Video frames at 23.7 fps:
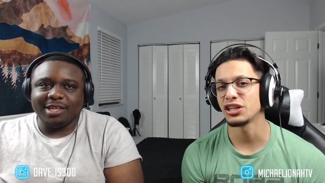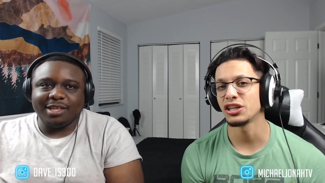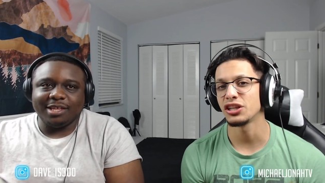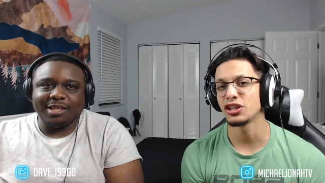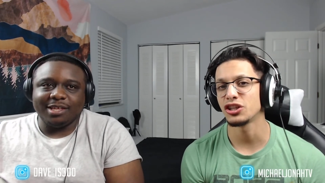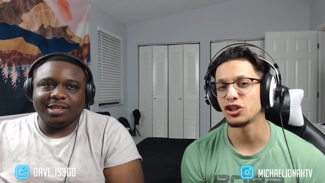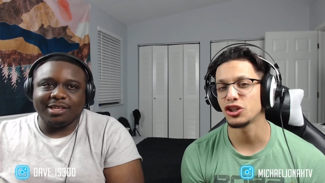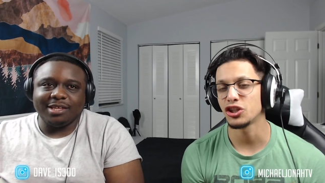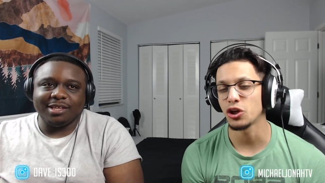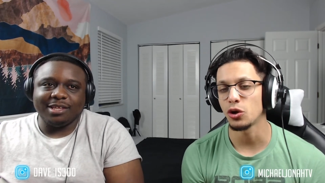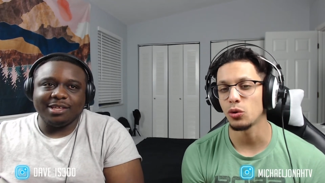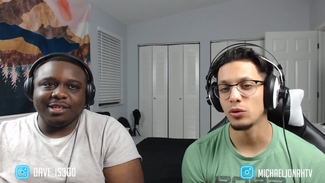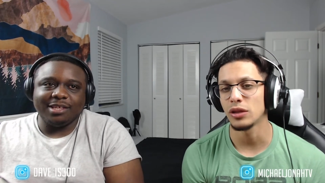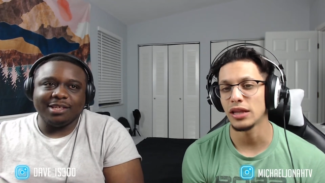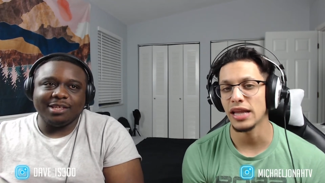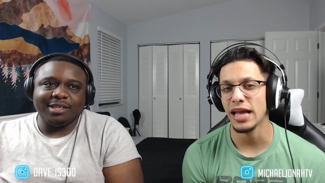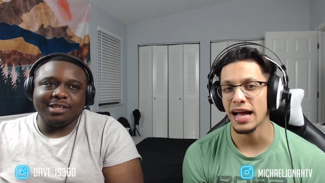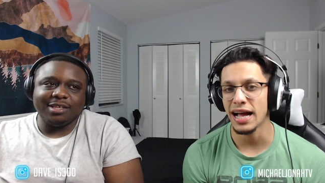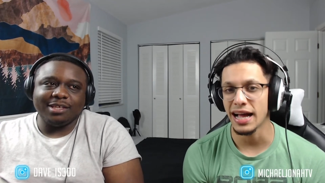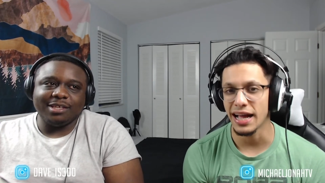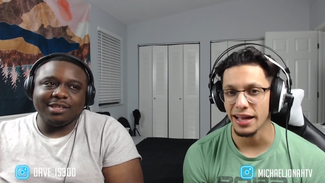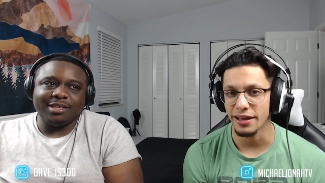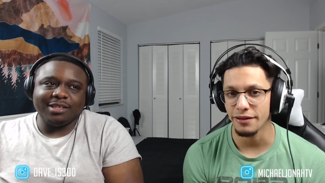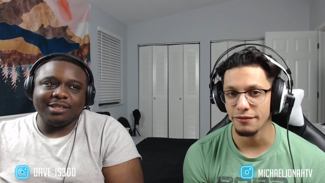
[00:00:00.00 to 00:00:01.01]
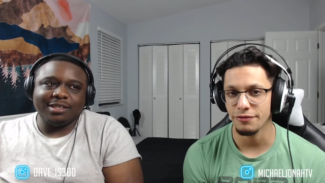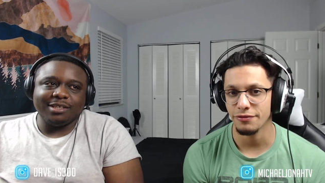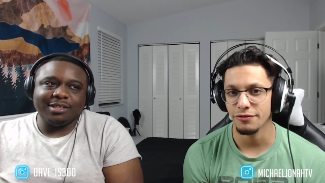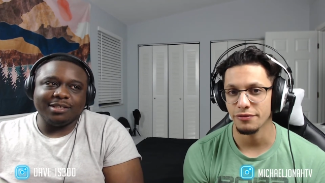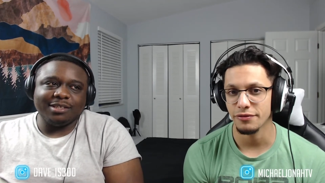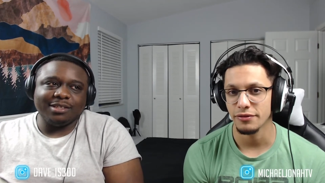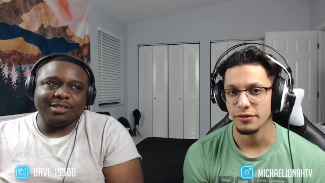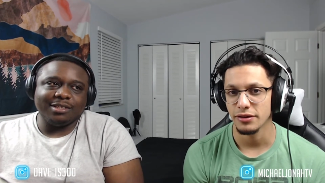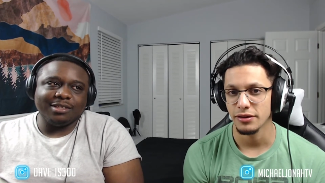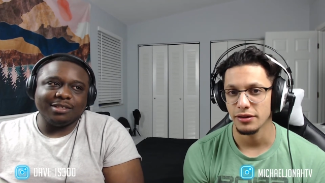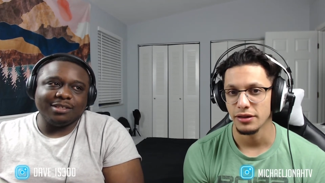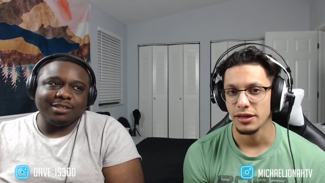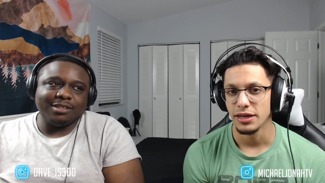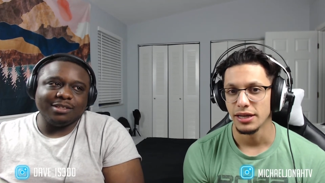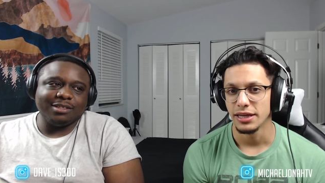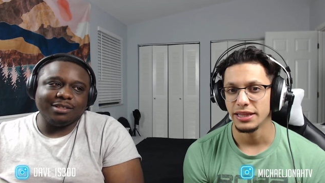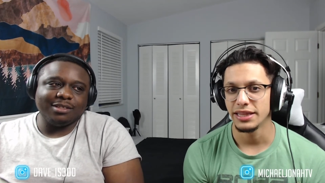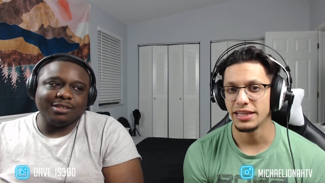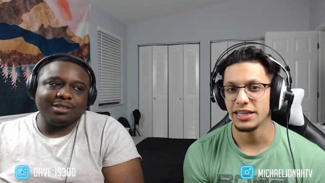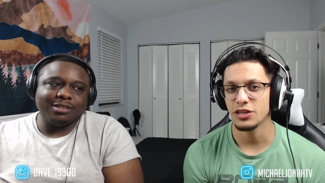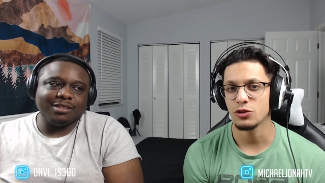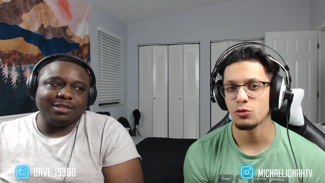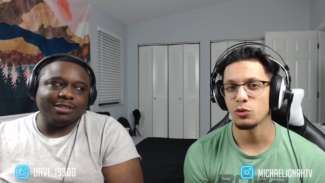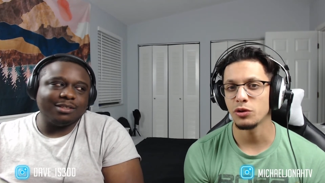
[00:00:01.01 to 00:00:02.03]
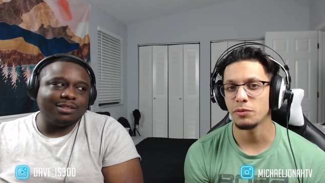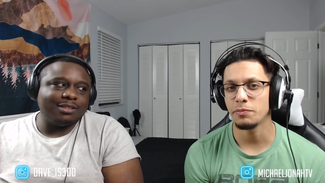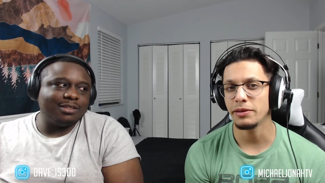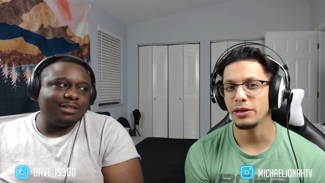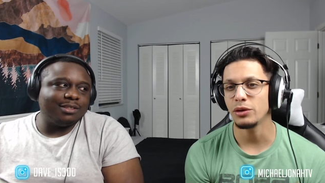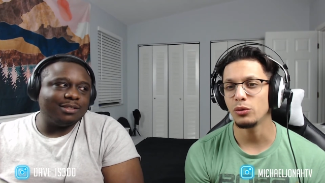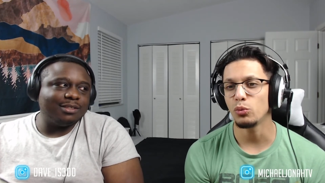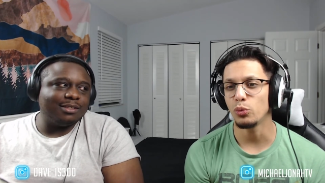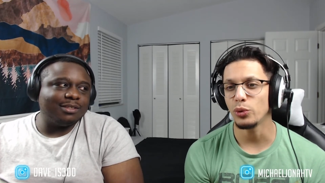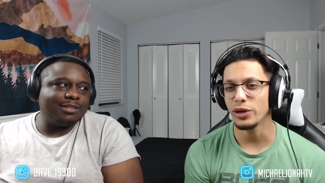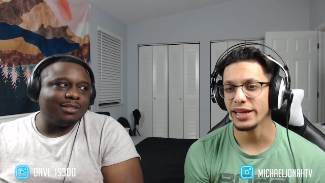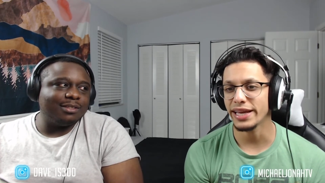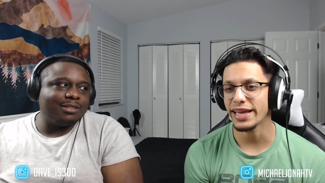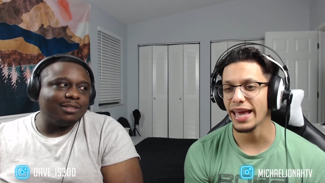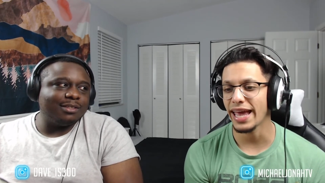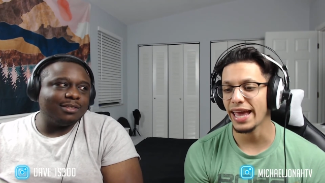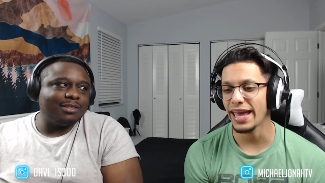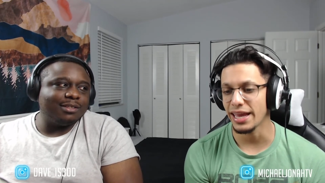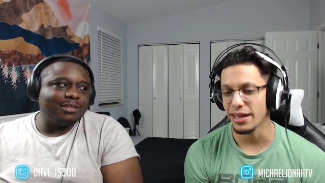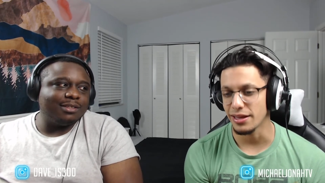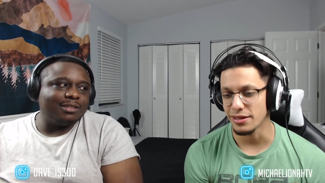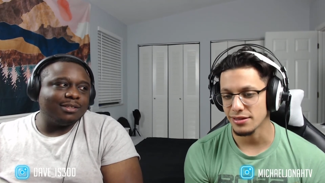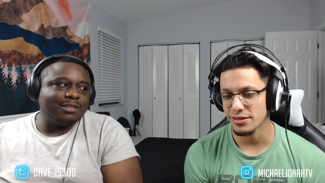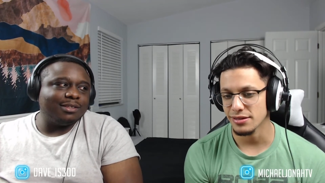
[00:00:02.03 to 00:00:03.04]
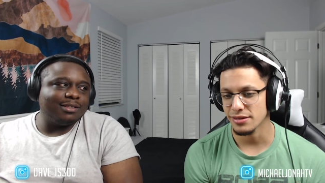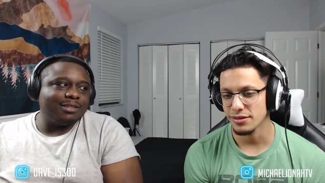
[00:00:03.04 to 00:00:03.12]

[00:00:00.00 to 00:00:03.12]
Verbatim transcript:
Speaker 1: the show live, this would be week eight.